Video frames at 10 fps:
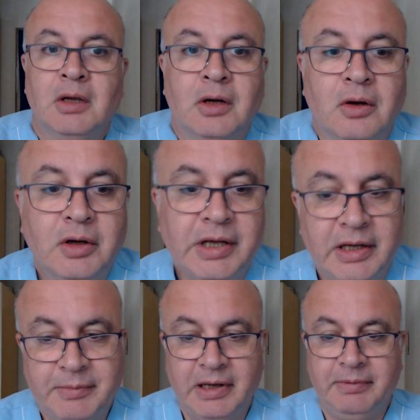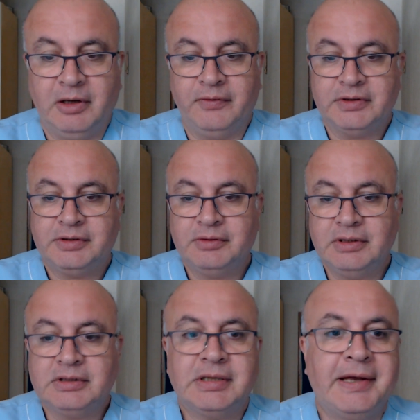Okay, my beloved
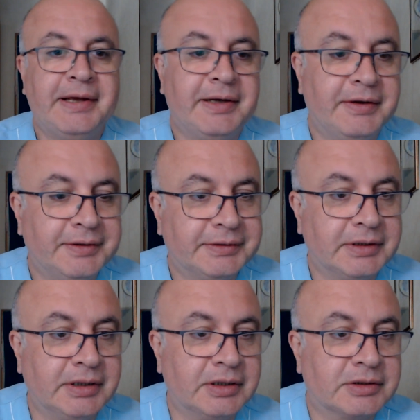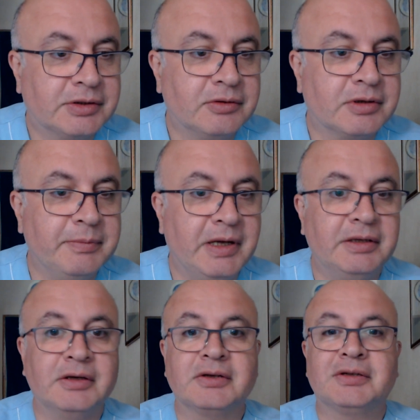students, so
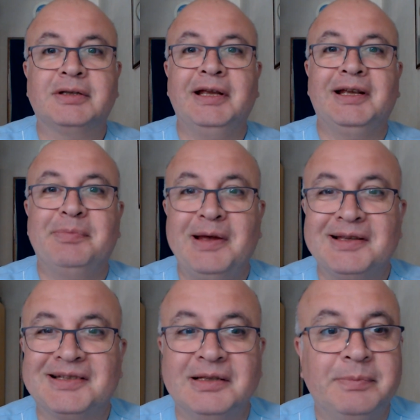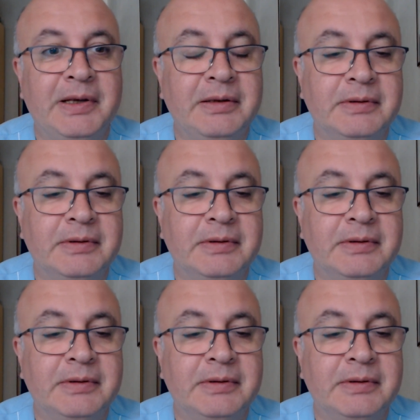commanders, take pens and